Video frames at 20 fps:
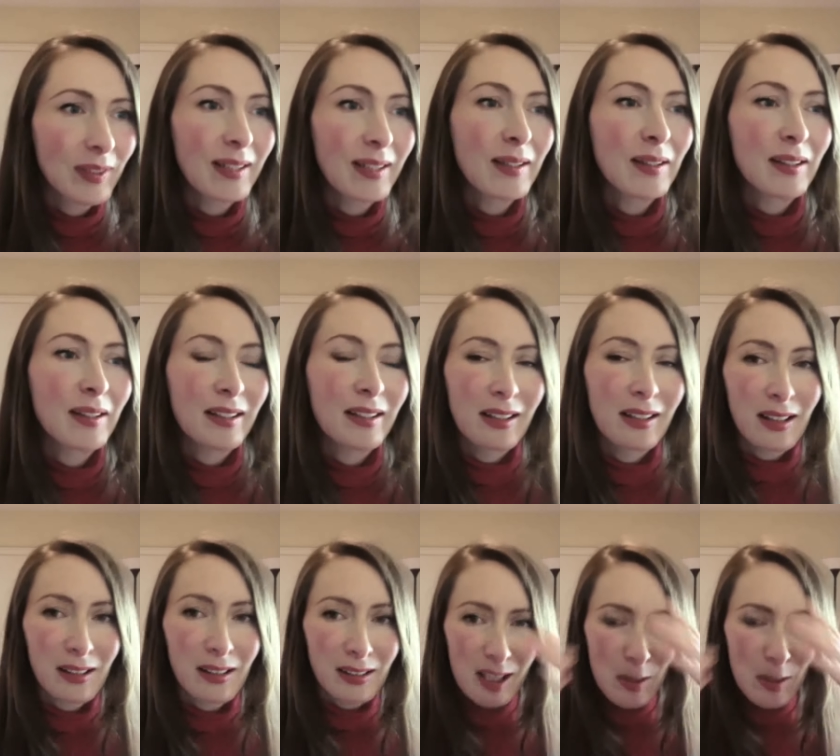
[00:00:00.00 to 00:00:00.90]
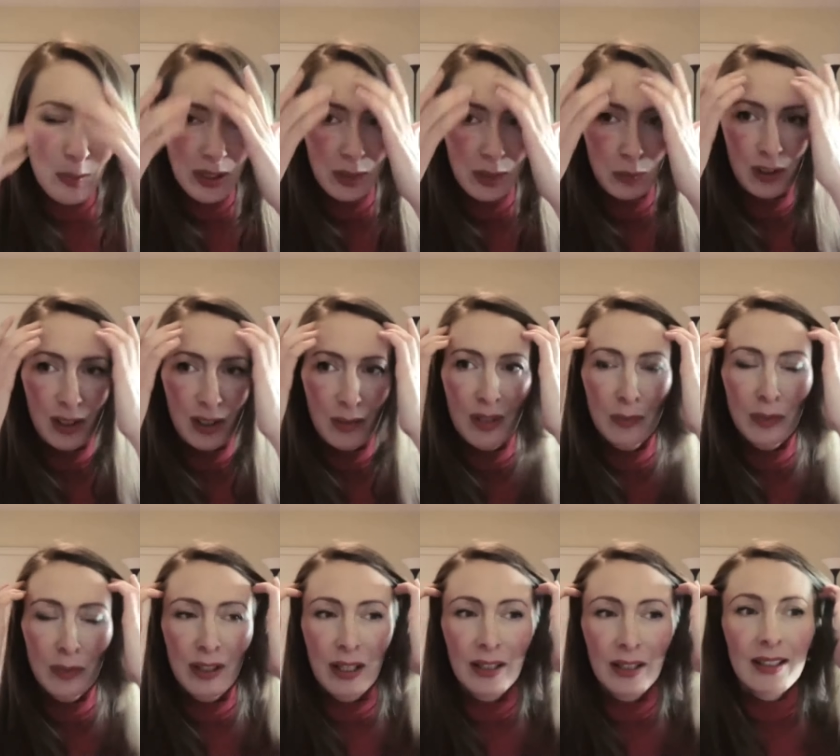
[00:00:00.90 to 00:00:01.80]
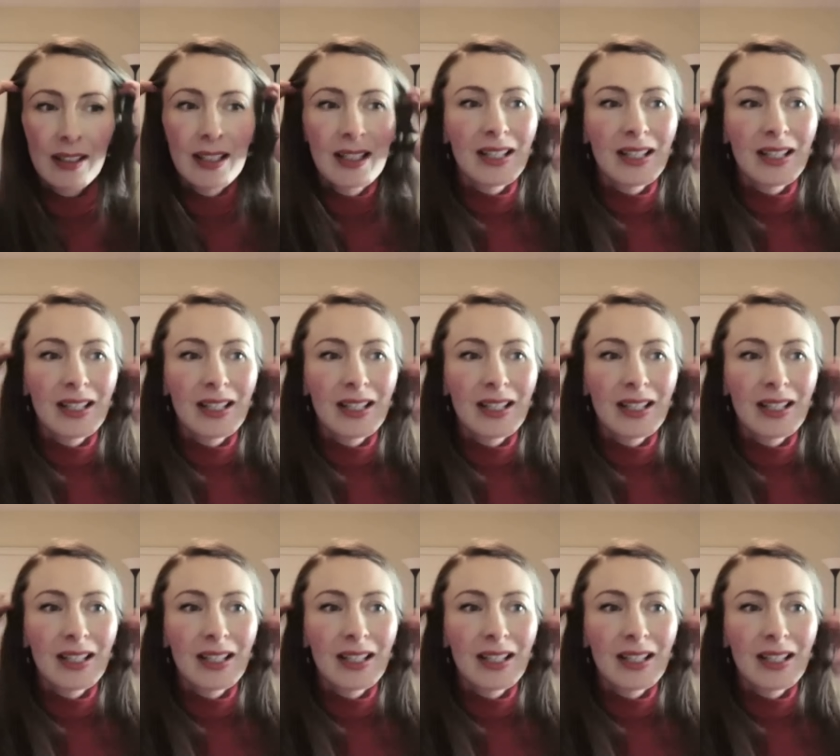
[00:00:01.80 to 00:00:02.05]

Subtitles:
And I'll explain what I mean by that.